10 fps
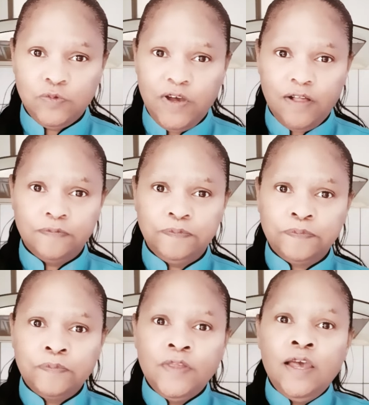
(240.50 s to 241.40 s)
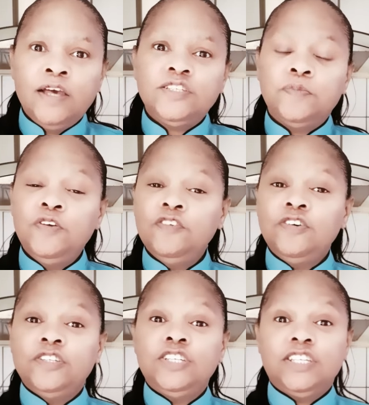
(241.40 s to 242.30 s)
as well. So moving
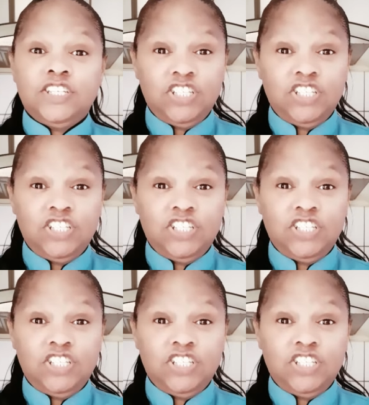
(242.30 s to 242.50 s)
on to the